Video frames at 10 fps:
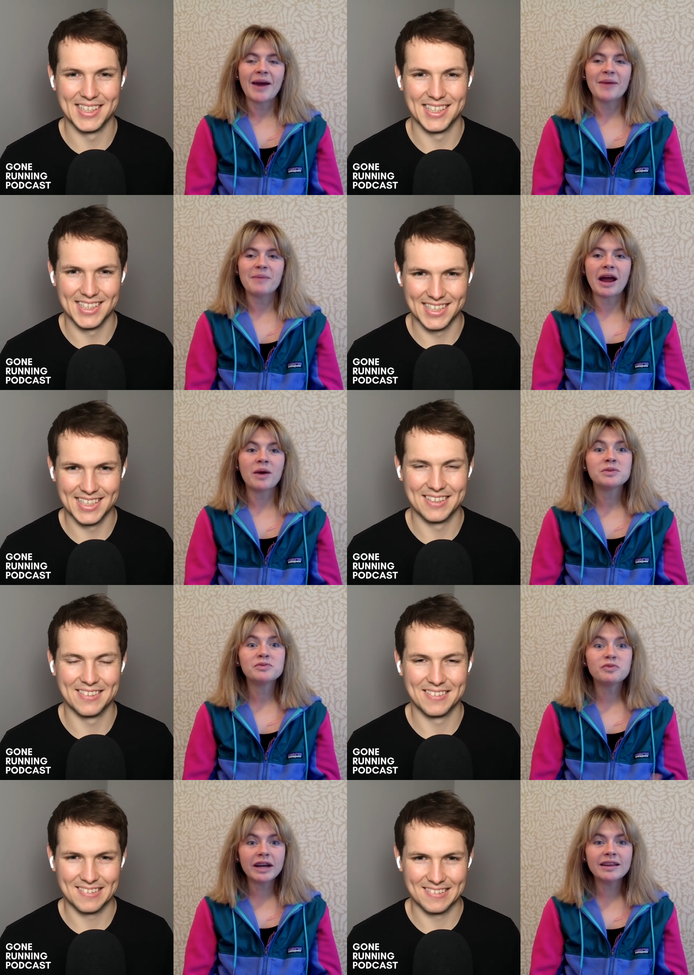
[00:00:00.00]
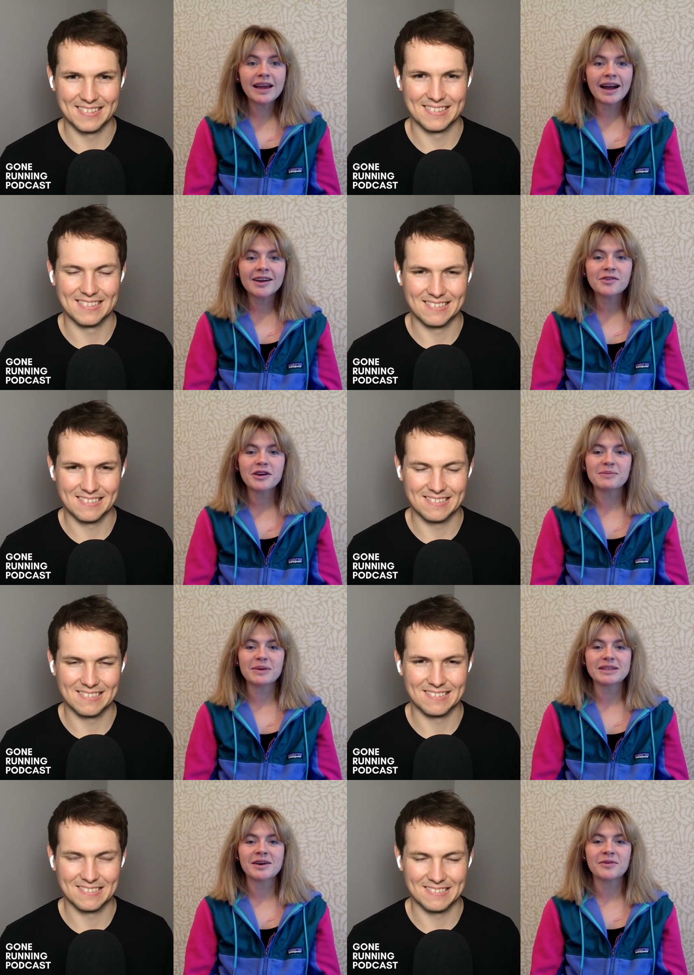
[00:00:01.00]
Speaker 1: Um, and I was really angry at
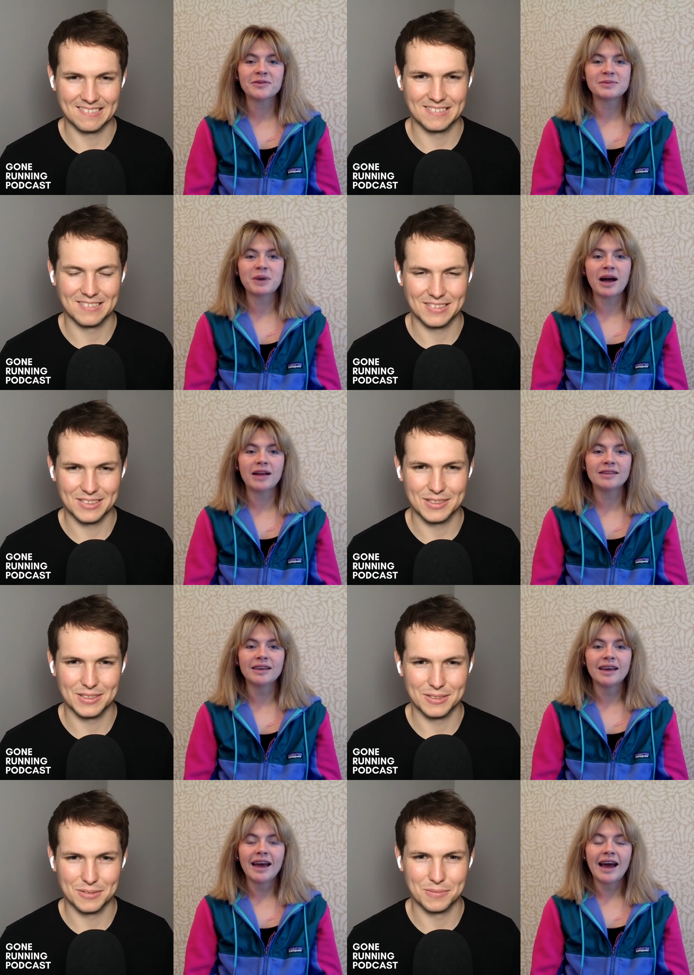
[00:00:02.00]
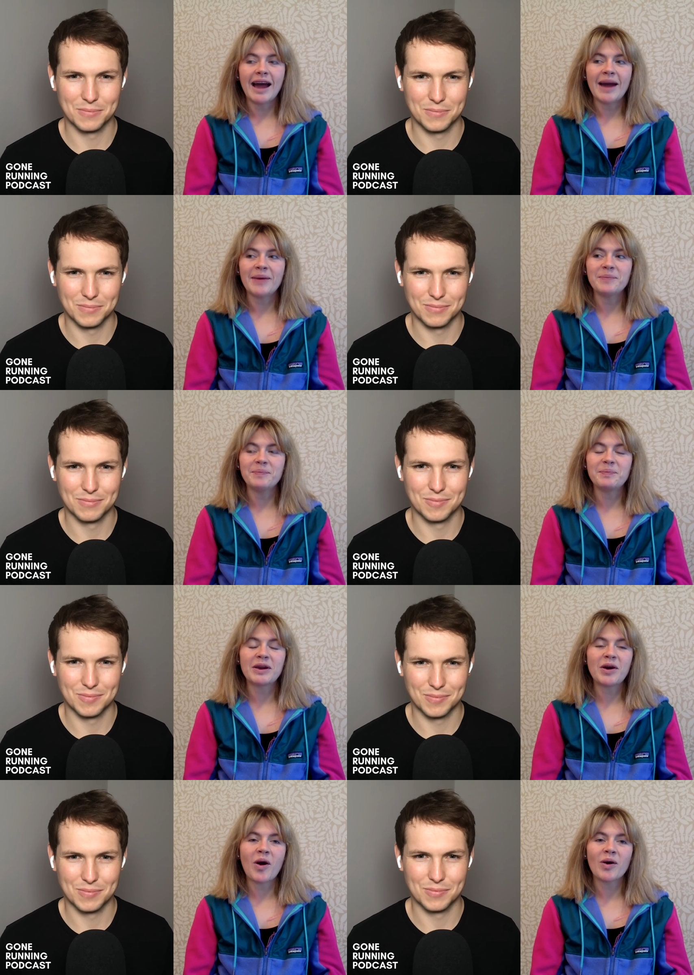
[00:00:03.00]
myself as well um,
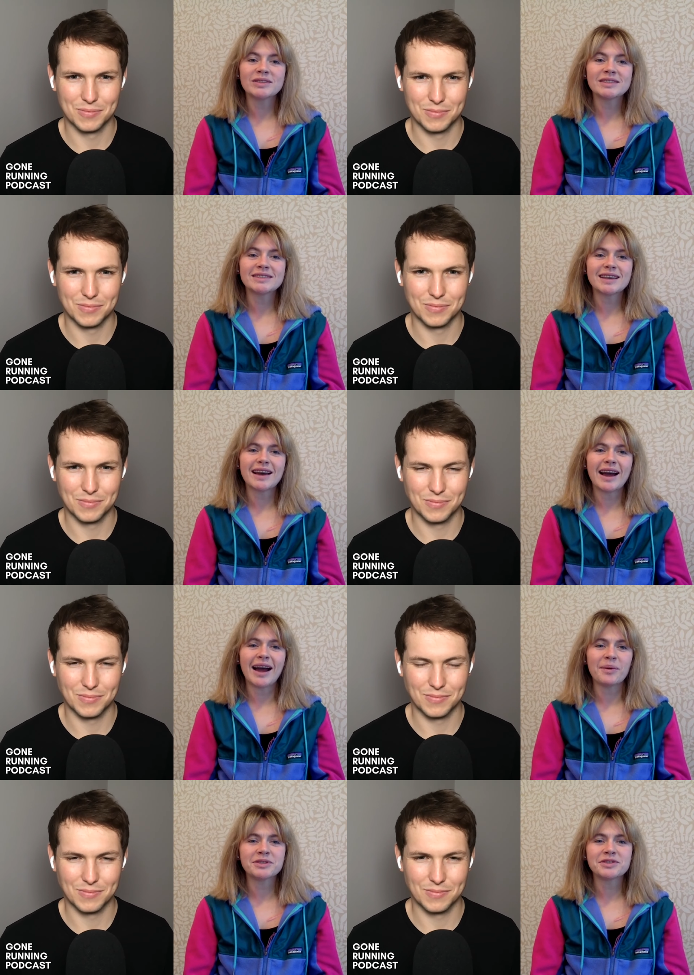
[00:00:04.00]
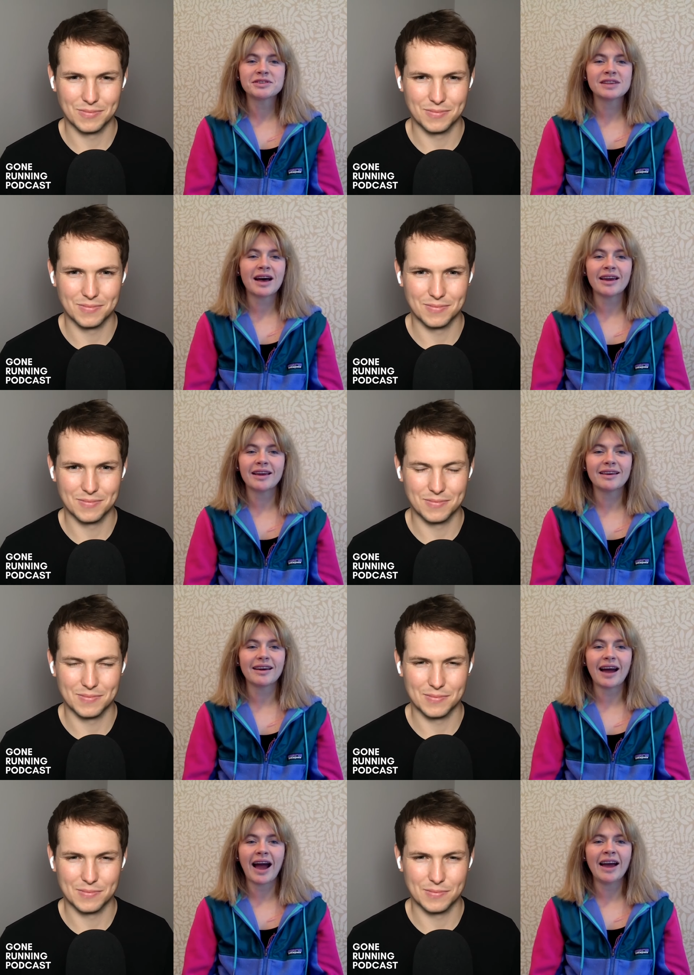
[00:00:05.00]
because I was just like,
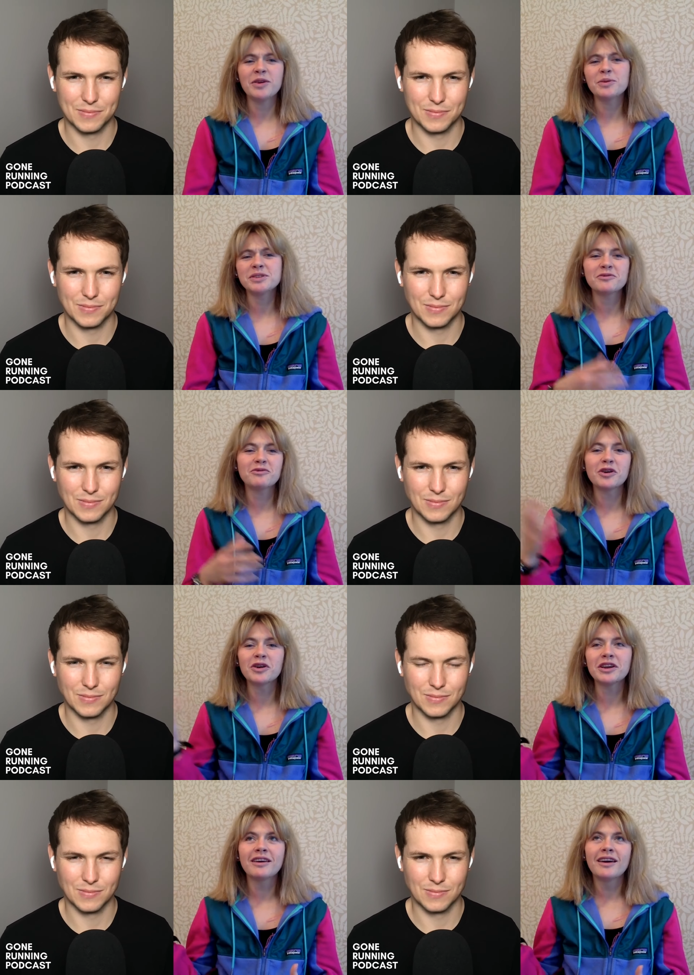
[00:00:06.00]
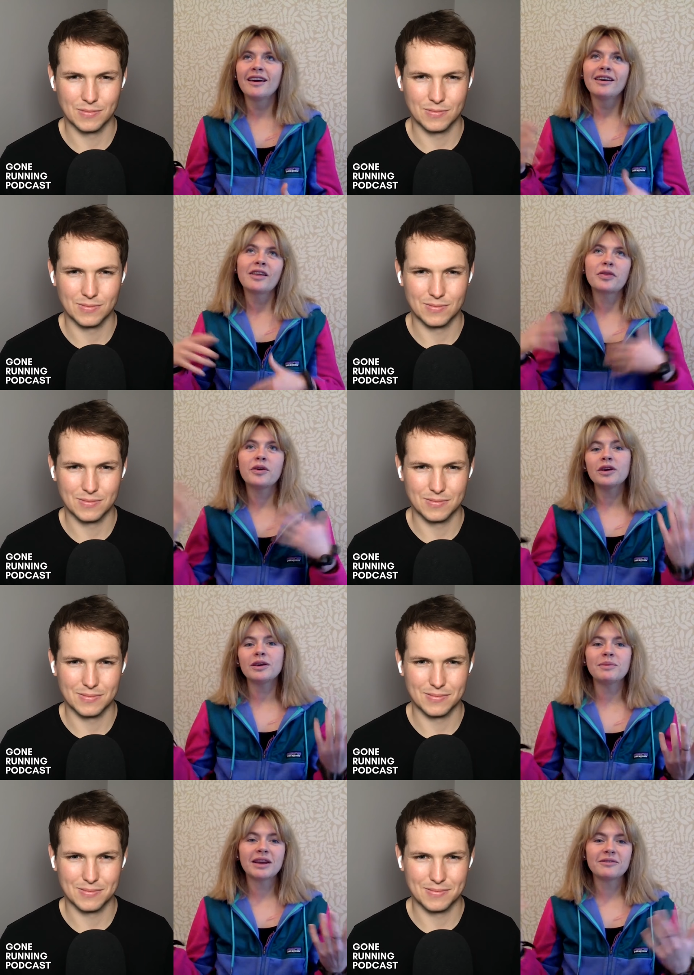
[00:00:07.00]
I used to run
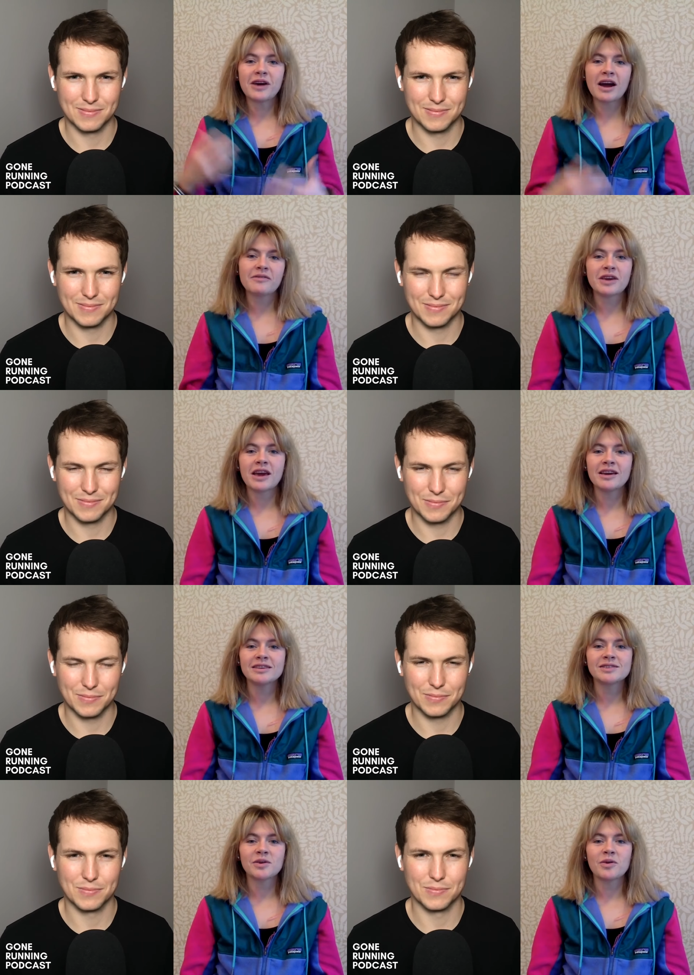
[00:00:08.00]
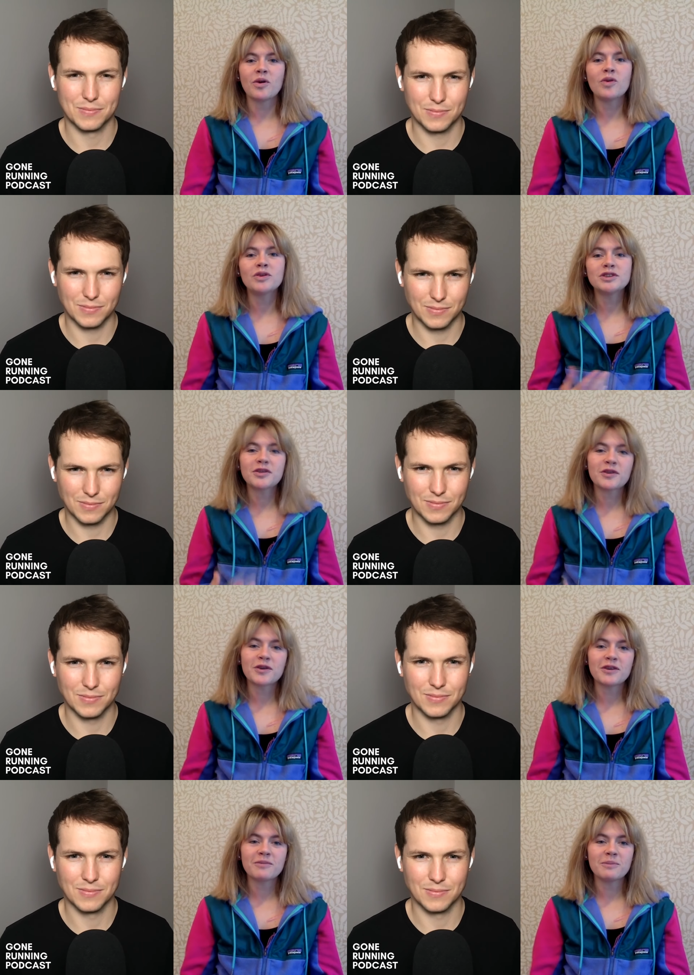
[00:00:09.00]
30 minute 5Ks or under
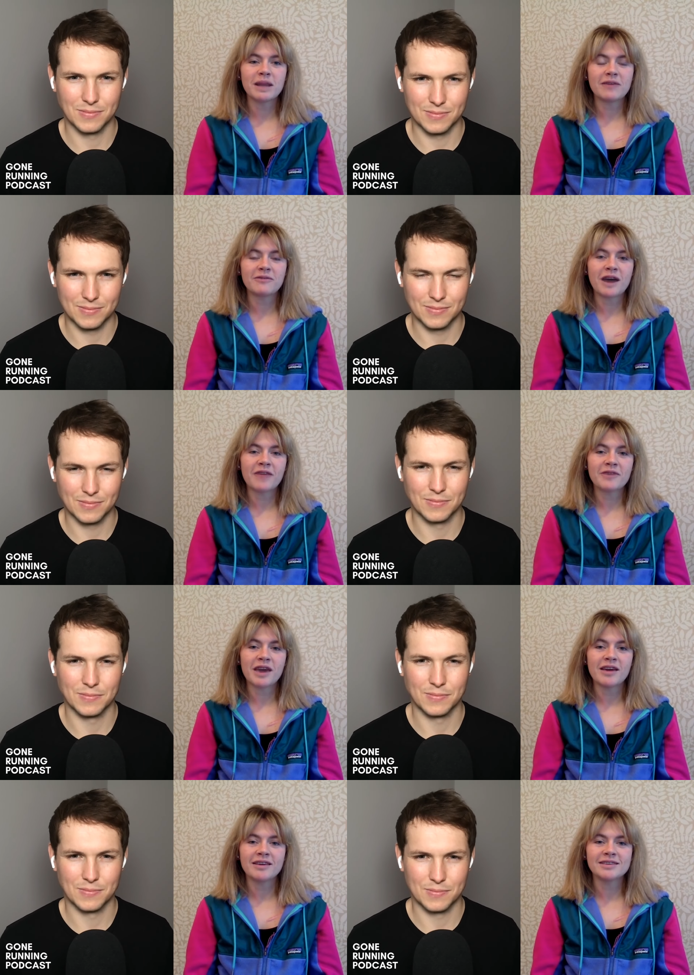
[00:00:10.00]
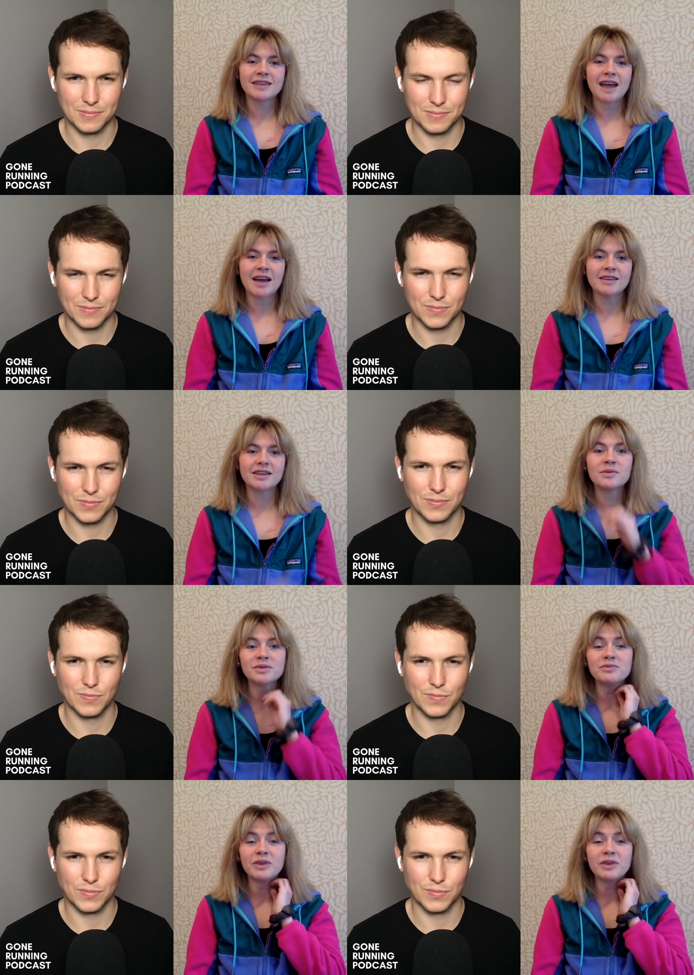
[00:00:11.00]
30 minute 5Ks. And I